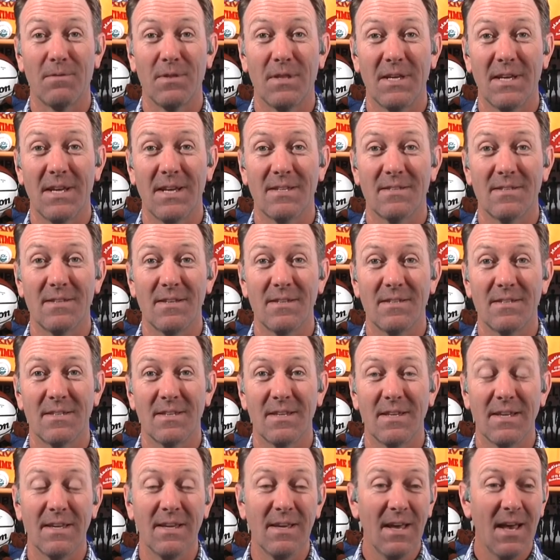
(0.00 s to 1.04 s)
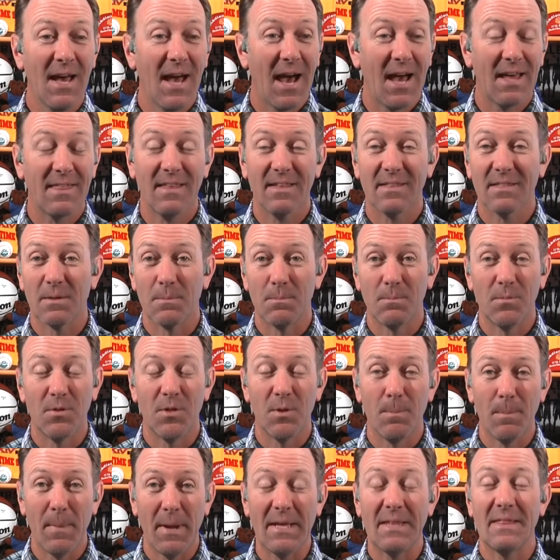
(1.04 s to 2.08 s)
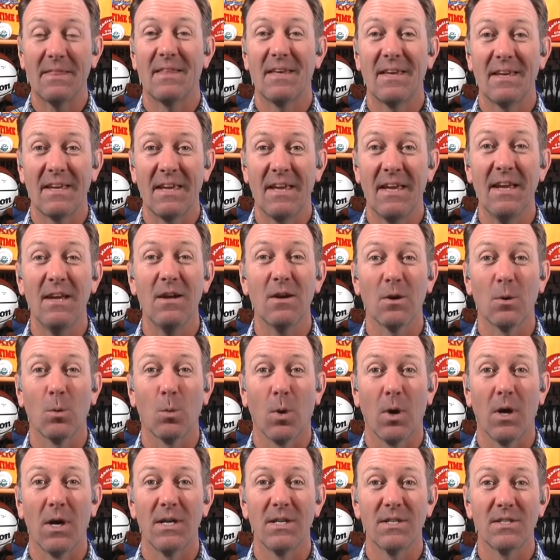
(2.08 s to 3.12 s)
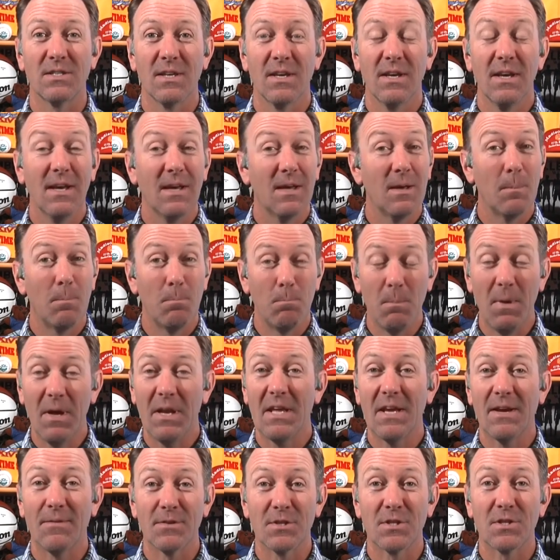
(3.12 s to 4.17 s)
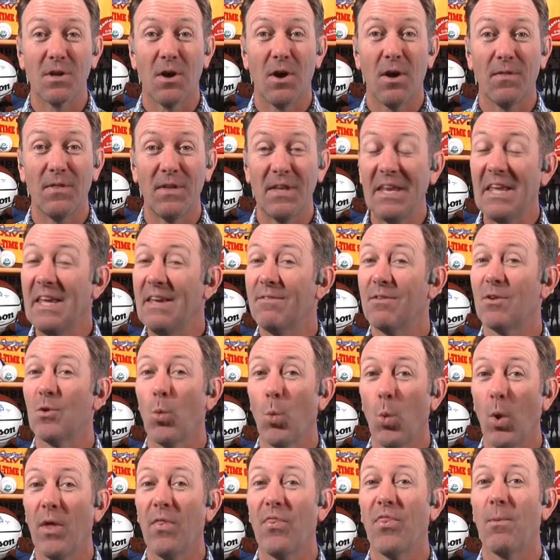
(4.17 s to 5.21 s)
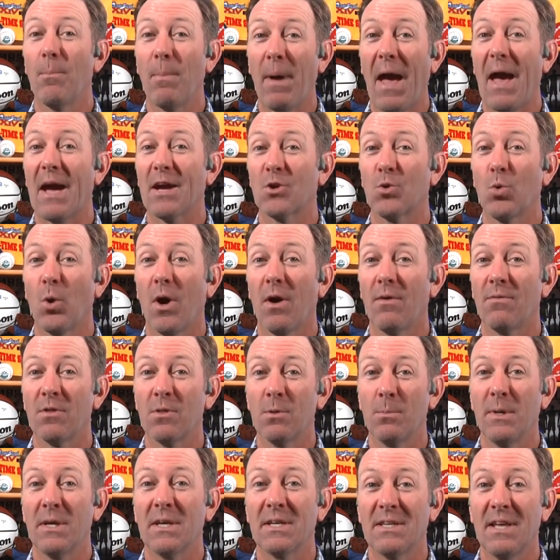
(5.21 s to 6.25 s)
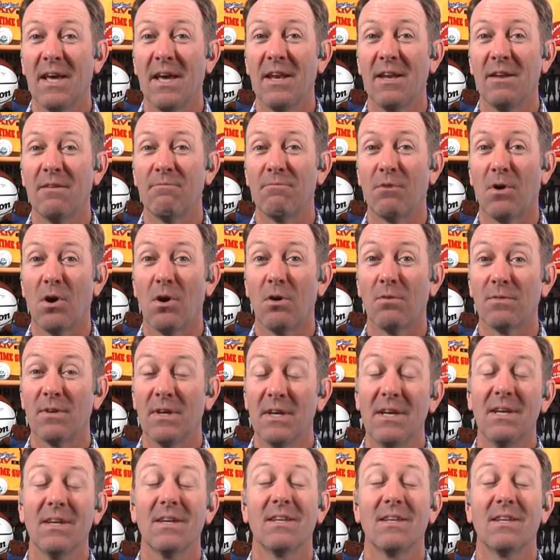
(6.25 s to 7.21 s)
for the SEC. I think the main thing here was many of us thought that even with the Pac-12 and the Big Ten involved,